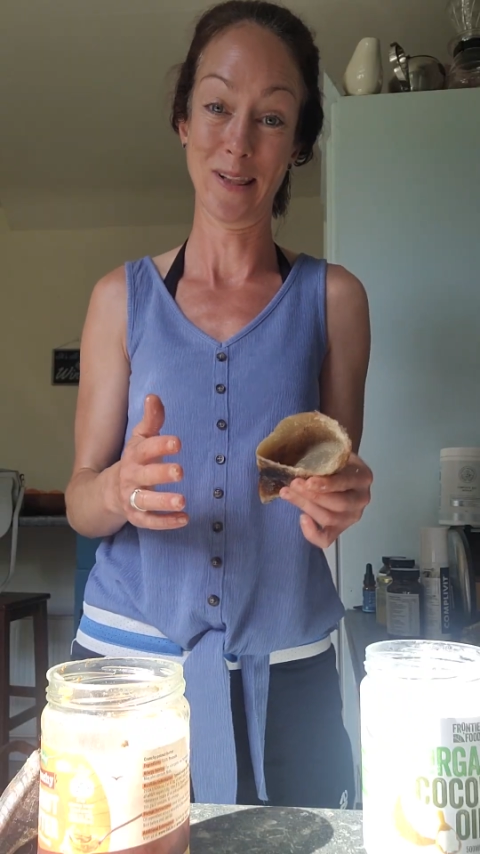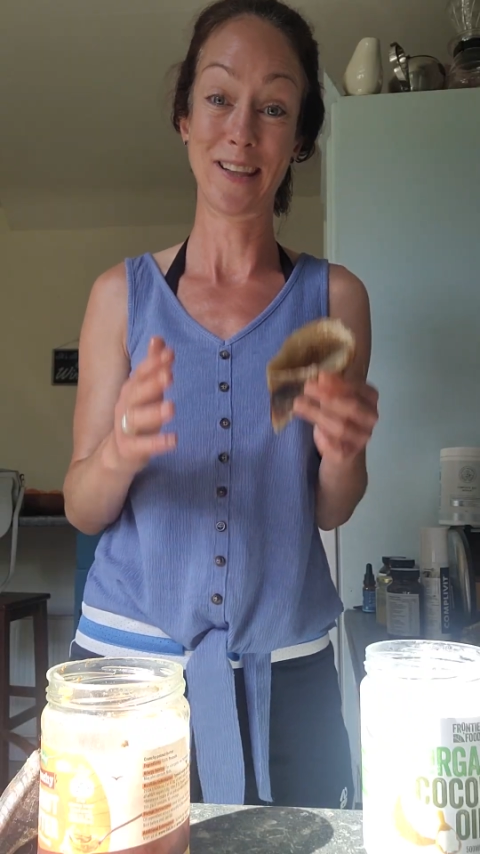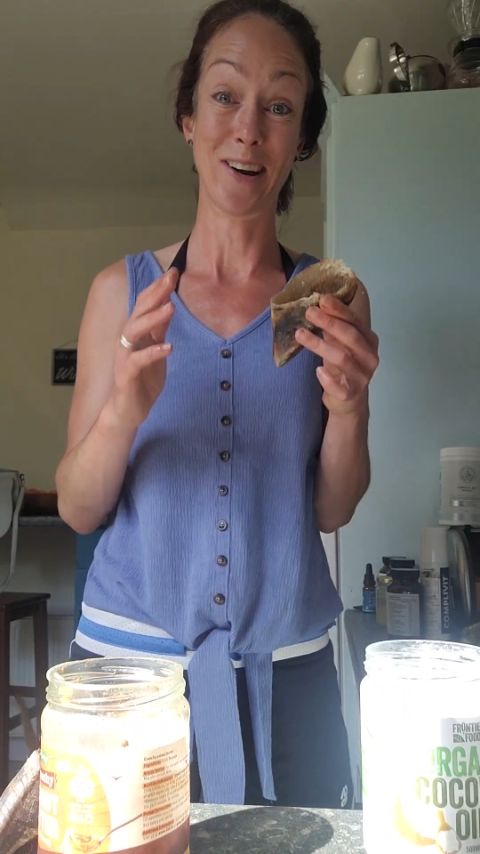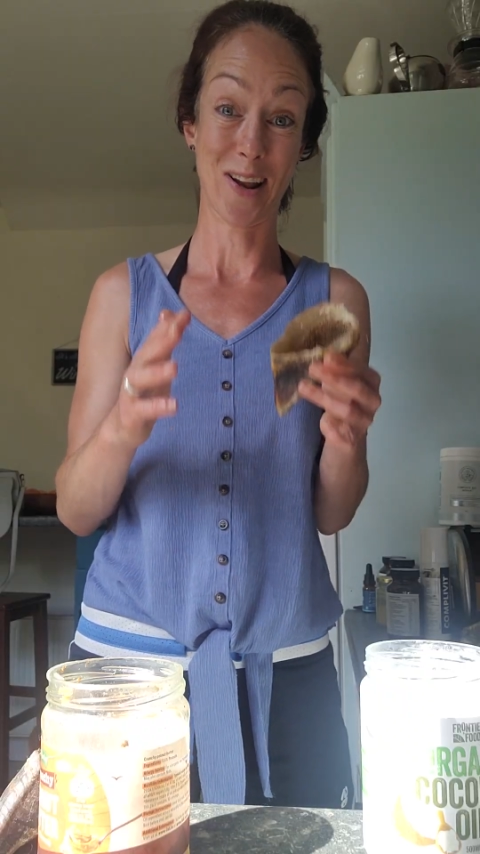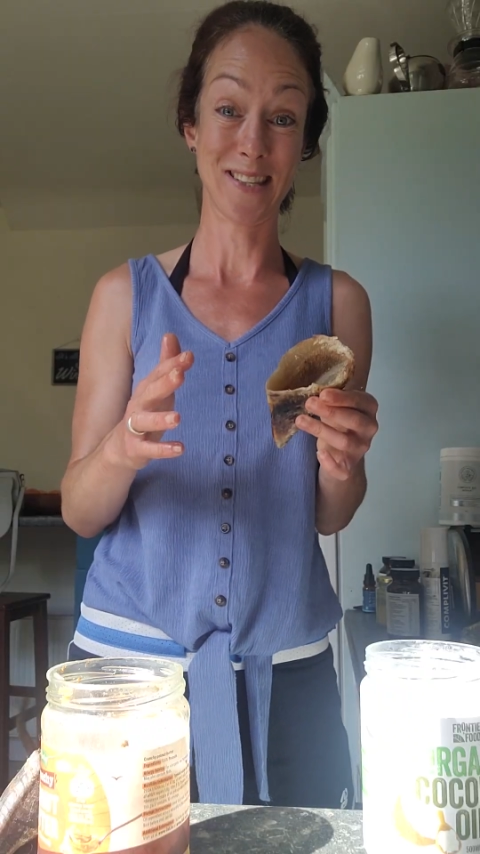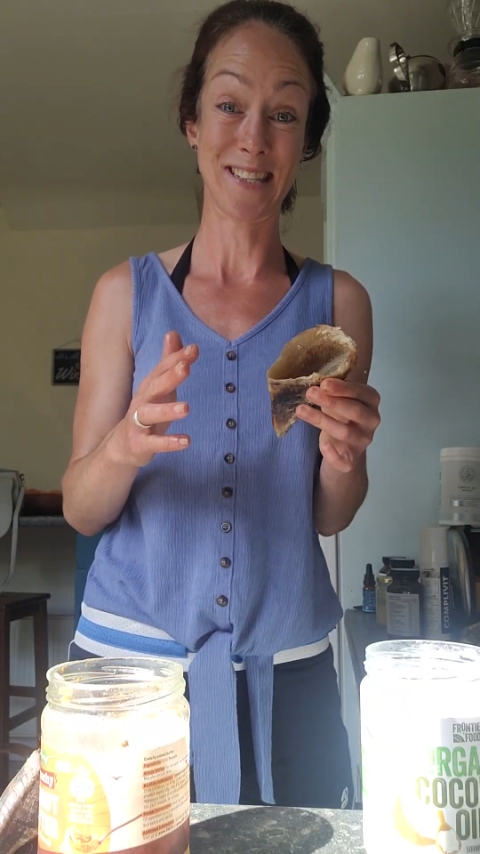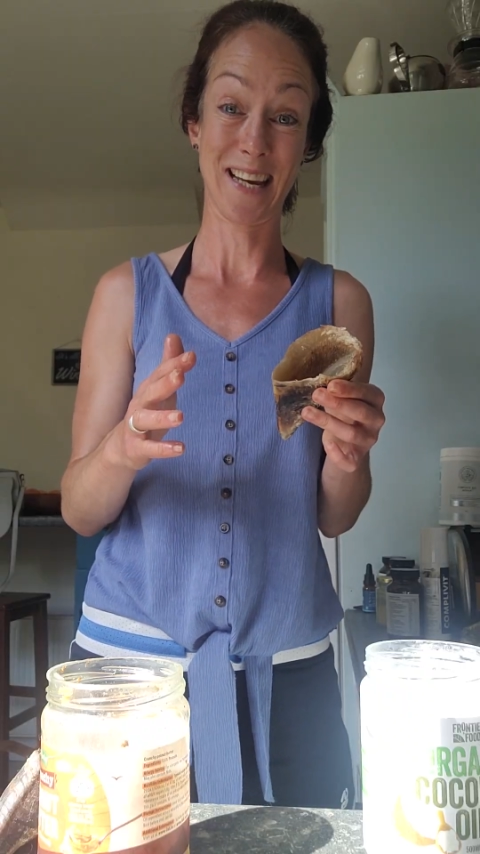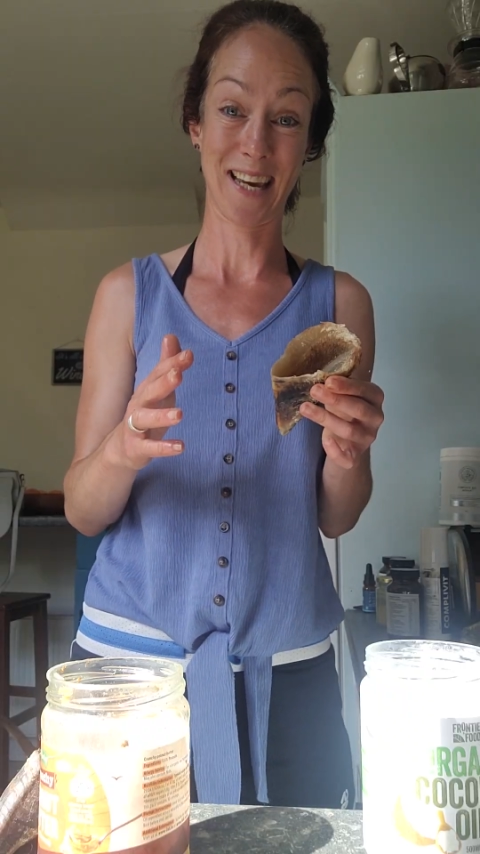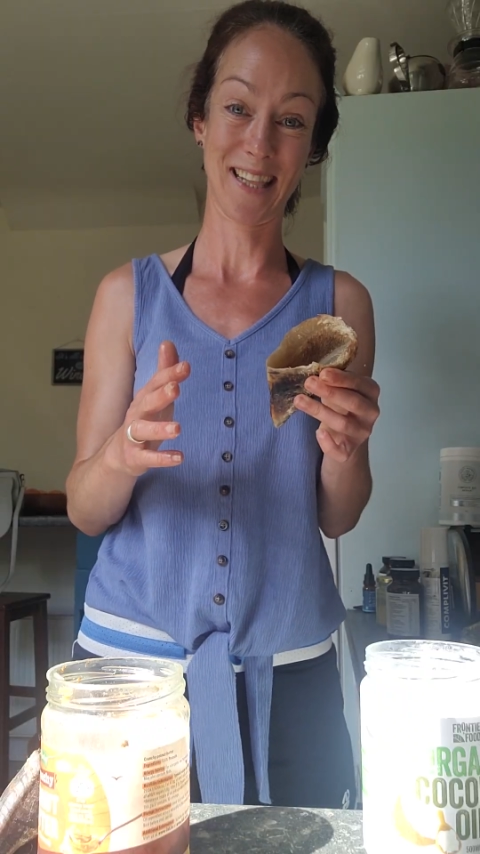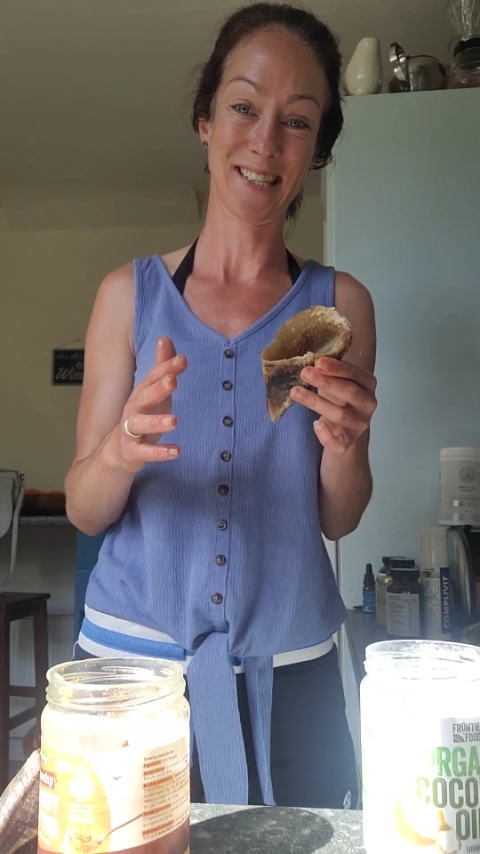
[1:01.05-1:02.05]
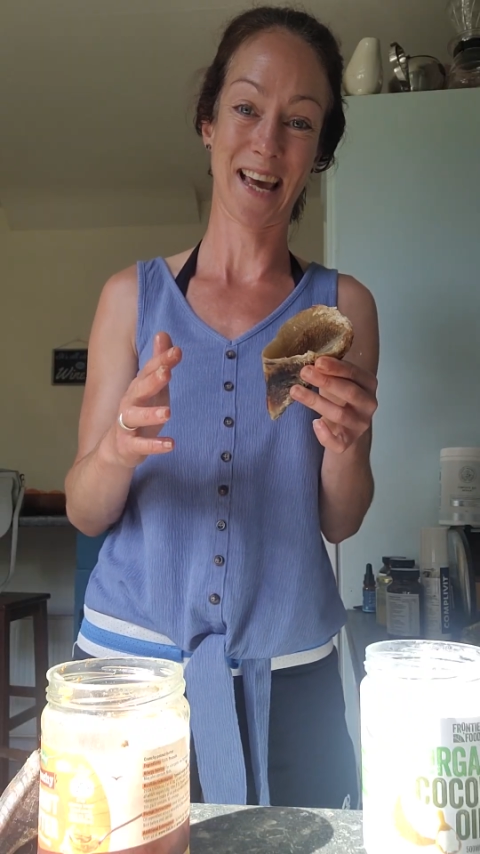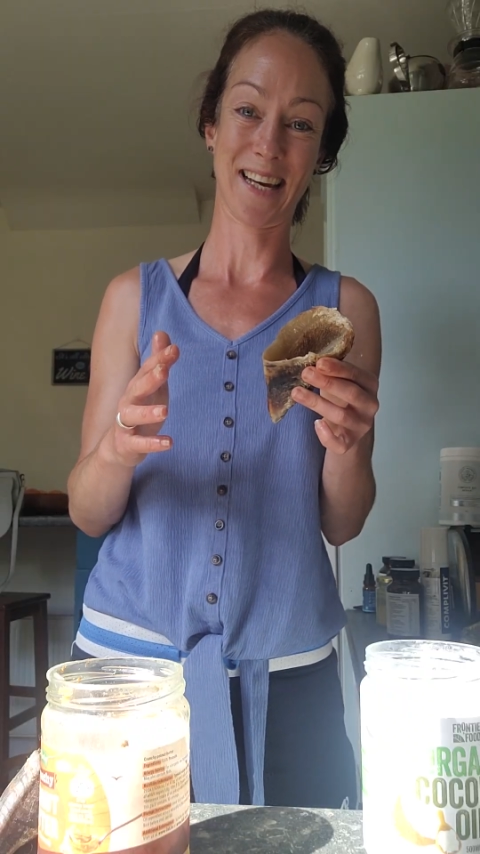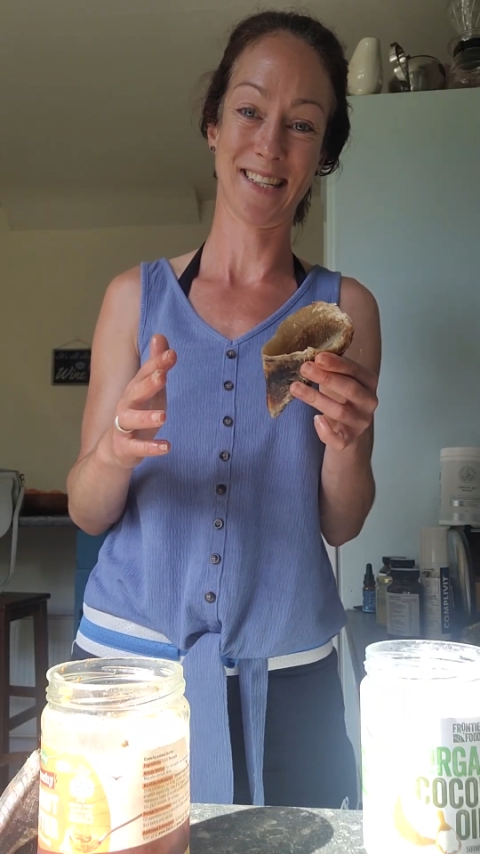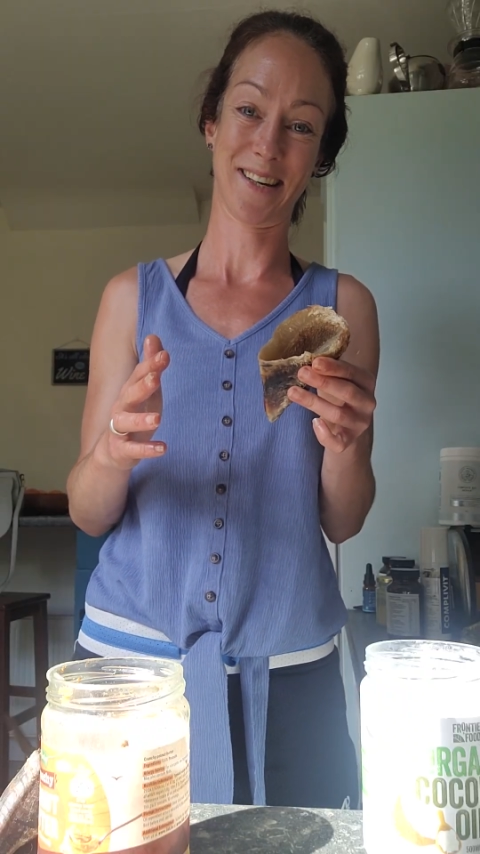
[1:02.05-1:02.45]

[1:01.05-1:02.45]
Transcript: they're not as stinky the second